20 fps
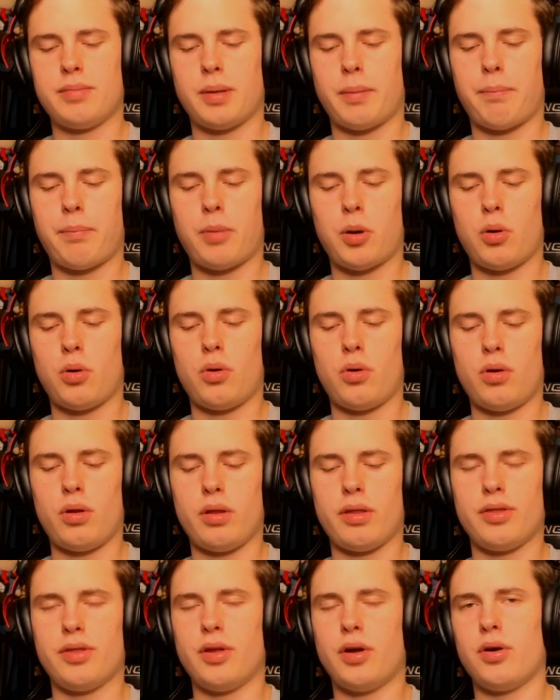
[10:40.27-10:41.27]

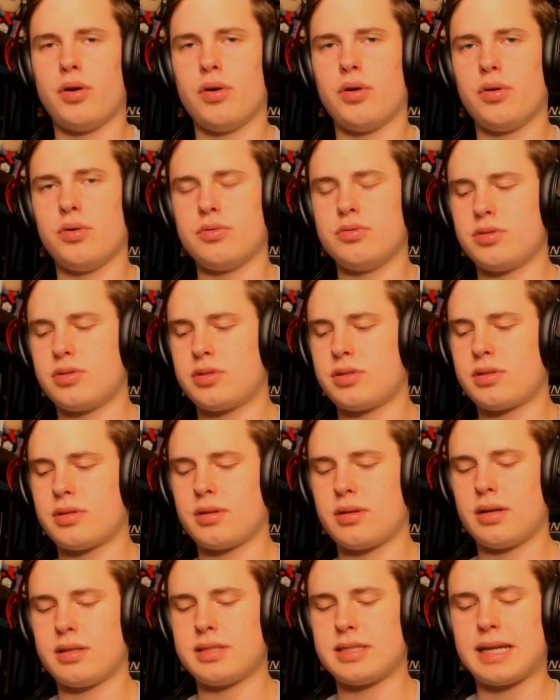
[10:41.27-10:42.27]
pull those
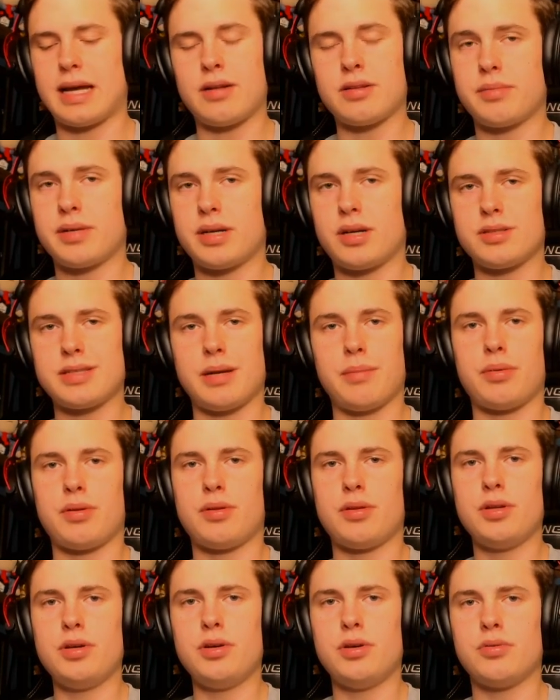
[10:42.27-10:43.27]
skeleton barrels and
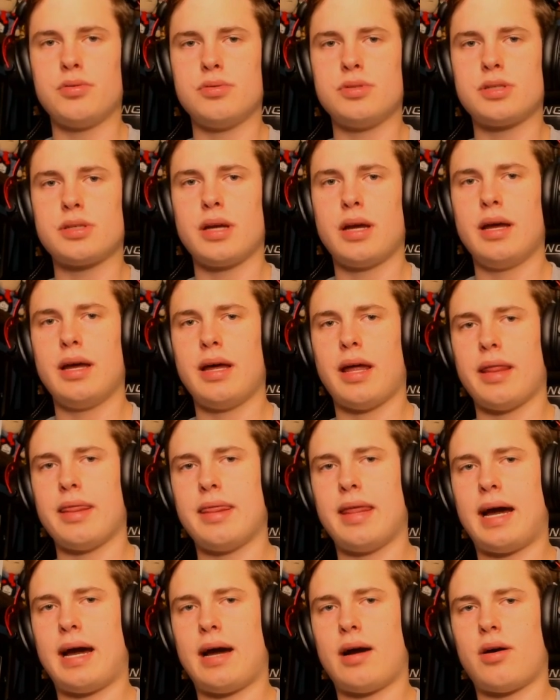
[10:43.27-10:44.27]
balloons
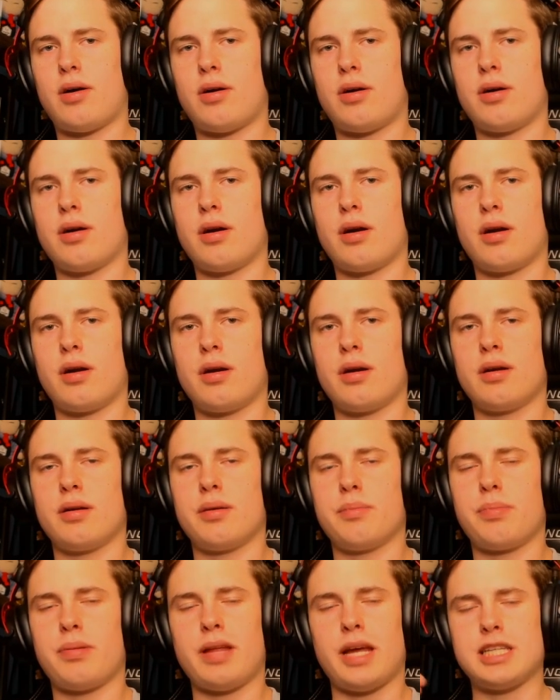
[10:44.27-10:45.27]
that
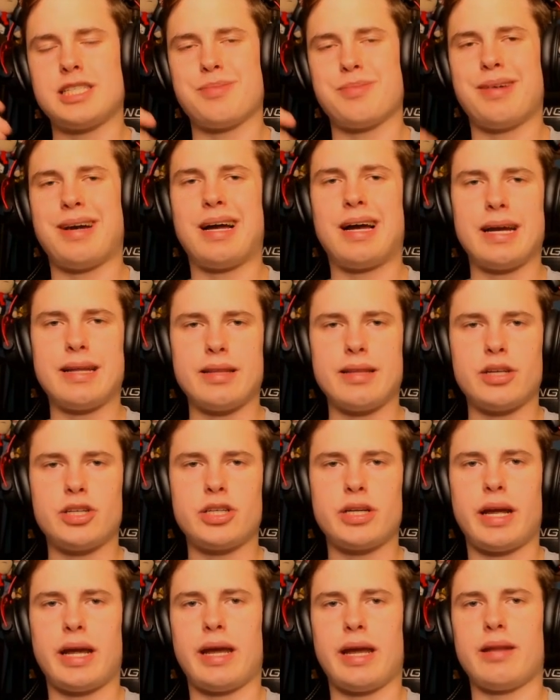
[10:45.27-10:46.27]
are placed behind the
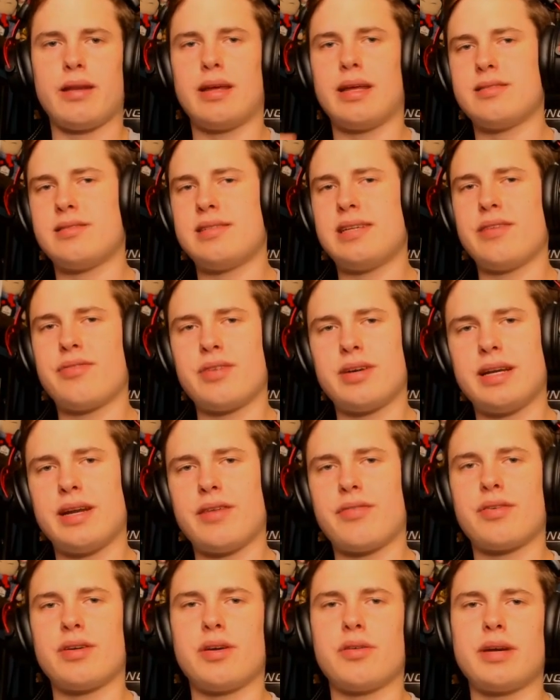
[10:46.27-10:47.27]
chain. It's different
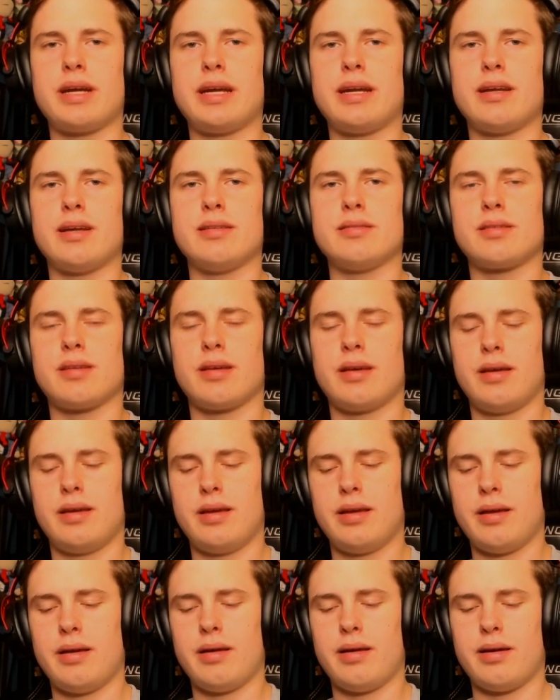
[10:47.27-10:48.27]
arenas,
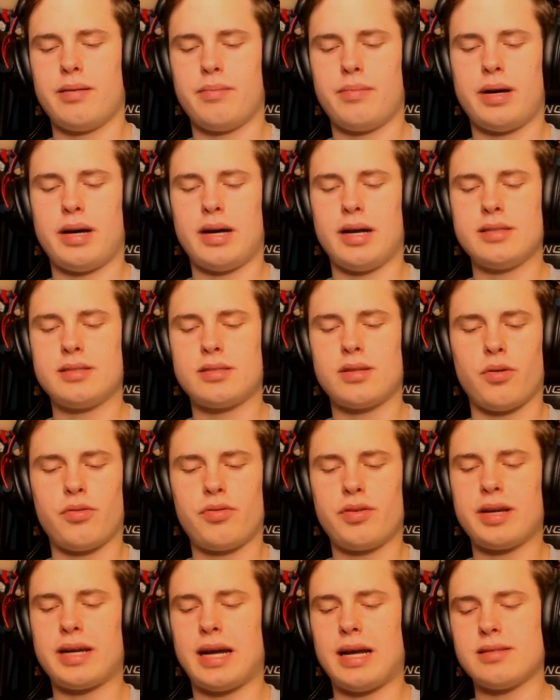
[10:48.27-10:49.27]
but
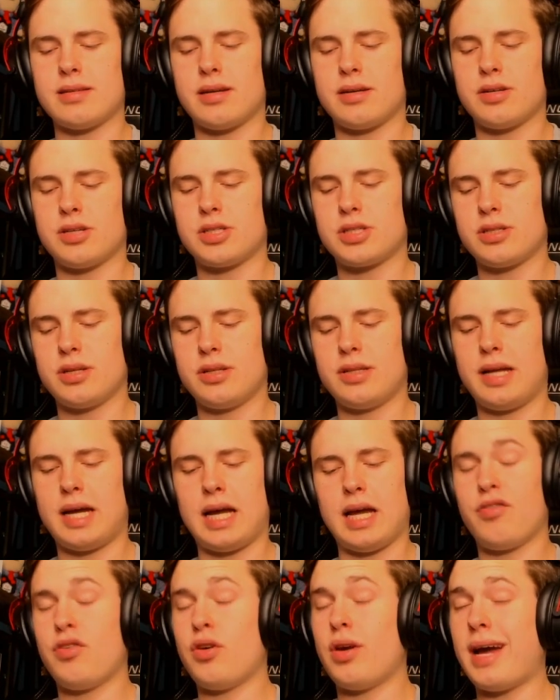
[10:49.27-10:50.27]
hopefully you guys understood
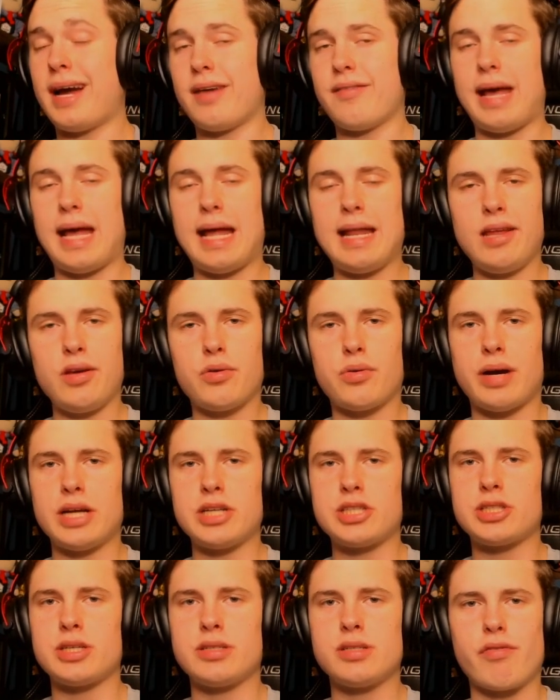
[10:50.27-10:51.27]
that. If you have any
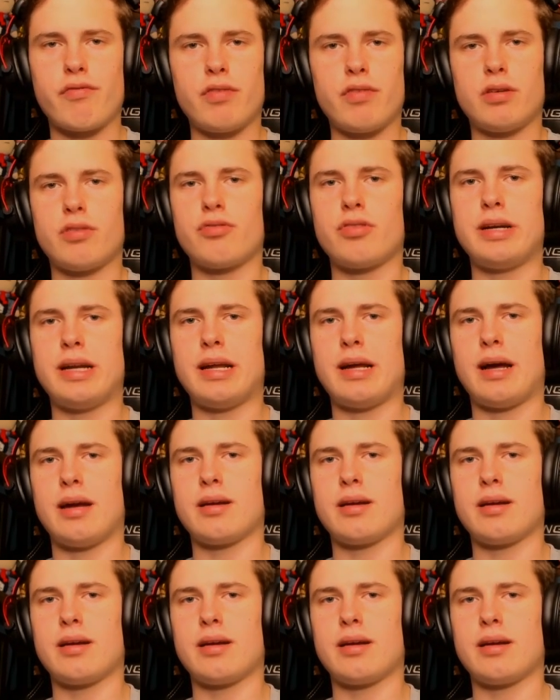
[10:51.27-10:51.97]
questions, feel free to